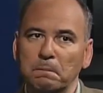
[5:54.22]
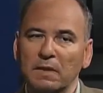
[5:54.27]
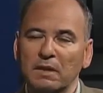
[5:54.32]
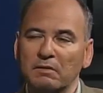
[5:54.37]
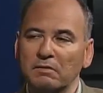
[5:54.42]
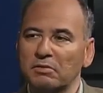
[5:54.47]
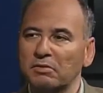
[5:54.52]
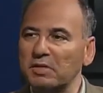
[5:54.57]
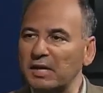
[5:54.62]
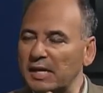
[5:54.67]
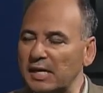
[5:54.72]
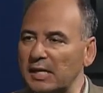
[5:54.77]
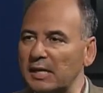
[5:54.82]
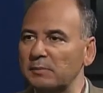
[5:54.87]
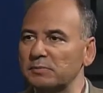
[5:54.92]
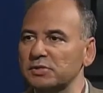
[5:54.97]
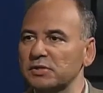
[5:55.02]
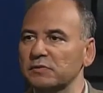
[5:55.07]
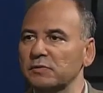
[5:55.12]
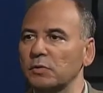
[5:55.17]

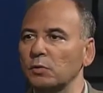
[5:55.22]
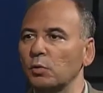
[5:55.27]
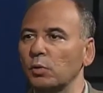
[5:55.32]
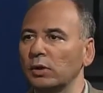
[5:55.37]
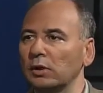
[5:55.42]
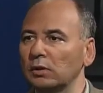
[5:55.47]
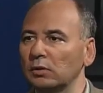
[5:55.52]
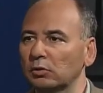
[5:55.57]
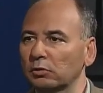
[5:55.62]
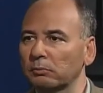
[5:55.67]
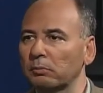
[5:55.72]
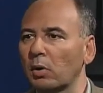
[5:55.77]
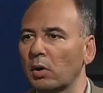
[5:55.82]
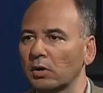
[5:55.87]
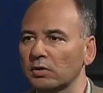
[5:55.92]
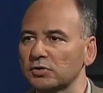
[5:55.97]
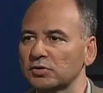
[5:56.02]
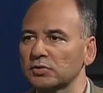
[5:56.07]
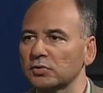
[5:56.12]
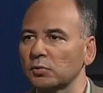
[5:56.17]
themes, if you will, or
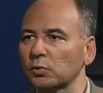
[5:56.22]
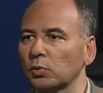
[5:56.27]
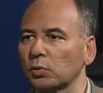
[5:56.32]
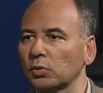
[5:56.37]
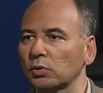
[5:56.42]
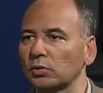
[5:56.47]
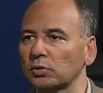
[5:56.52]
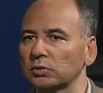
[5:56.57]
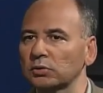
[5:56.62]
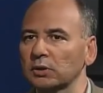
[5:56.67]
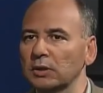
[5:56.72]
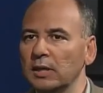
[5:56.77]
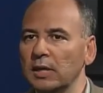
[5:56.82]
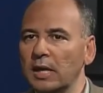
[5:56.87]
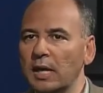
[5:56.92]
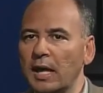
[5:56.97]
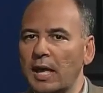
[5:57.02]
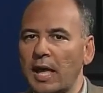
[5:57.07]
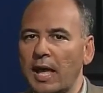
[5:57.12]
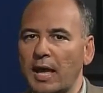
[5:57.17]
parts of the world.
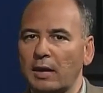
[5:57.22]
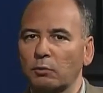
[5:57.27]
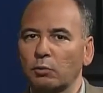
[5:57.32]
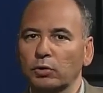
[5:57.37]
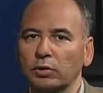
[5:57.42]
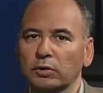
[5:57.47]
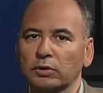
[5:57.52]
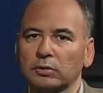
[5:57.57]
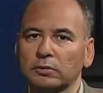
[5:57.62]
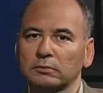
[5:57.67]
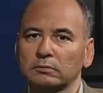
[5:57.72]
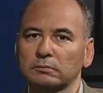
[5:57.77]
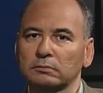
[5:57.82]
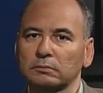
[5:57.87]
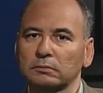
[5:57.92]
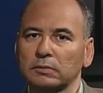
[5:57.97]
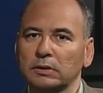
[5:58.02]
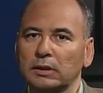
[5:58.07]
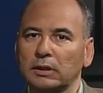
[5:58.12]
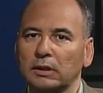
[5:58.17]
And we're
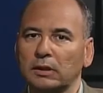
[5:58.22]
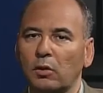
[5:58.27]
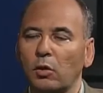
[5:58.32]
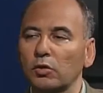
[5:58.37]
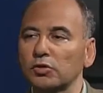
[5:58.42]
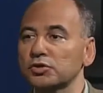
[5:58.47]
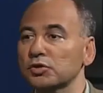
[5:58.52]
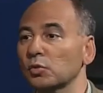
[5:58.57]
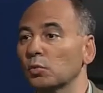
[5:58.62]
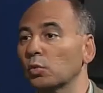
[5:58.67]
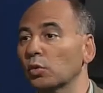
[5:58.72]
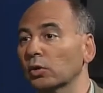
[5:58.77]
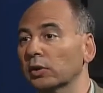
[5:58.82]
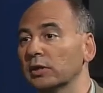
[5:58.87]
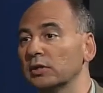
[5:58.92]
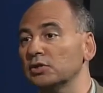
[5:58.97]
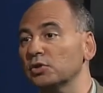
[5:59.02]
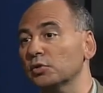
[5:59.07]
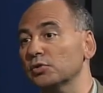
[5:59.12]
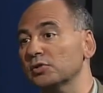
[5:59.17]
also
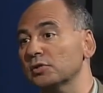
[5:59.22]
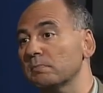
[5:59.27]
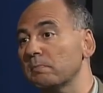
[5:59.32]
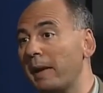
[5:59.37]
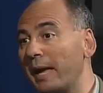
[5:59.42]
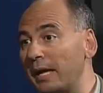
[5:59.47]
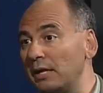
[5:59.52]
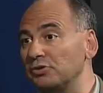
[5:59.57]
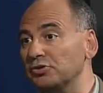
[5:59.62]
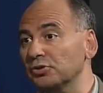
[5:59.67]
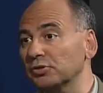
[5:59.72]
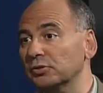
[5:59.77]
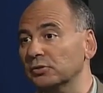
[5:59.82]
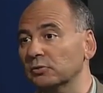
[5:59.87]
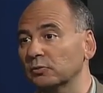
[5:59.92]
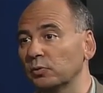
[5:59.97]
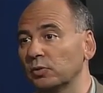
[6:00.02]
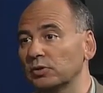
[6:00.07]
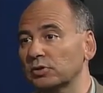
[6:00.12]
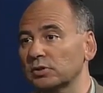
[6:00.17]
working towards the major,
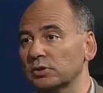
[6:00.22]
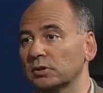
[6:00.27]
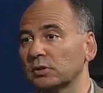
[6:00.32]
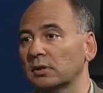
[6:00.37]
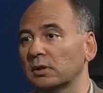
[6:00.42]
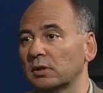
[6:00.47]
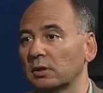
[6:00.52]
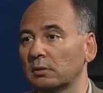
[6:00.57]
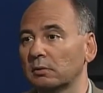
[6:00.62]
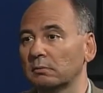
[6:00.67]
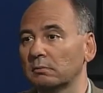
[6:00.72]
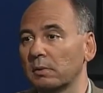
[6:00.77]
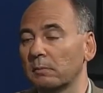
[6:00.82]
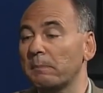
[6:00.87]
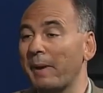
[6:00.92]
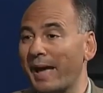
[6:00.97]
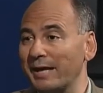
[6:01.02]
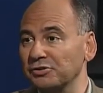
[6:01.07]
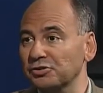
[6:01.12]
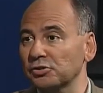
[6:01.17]
which a
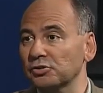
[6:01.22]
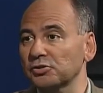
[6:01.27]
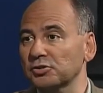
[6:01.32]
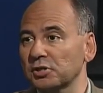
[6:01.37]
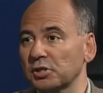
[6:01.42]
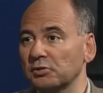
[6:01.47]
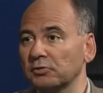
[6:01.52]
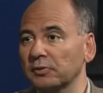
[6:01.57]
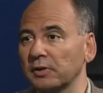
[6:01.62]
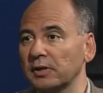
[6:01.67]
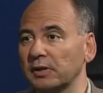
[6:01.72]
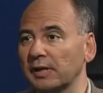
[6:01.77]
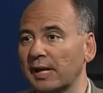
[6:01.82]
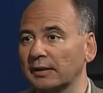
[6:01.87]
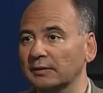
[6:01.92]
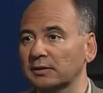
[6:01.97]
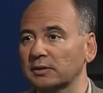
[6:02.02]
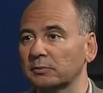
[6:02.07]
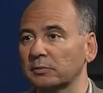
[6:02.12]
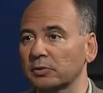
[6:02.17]
bachelor's degree in
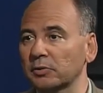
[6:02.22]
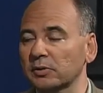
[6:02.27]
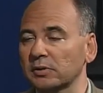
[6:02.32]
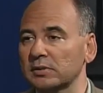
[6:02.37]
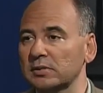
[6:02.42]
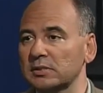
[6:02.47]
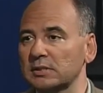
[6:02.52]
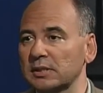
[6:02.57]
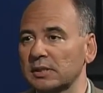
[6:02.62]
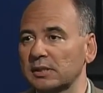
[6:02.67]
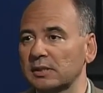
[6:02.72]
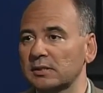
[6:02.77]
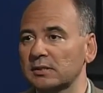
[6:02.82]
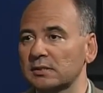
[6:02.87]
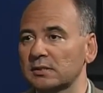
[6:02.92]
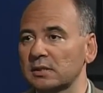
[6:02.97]
Latin American Studies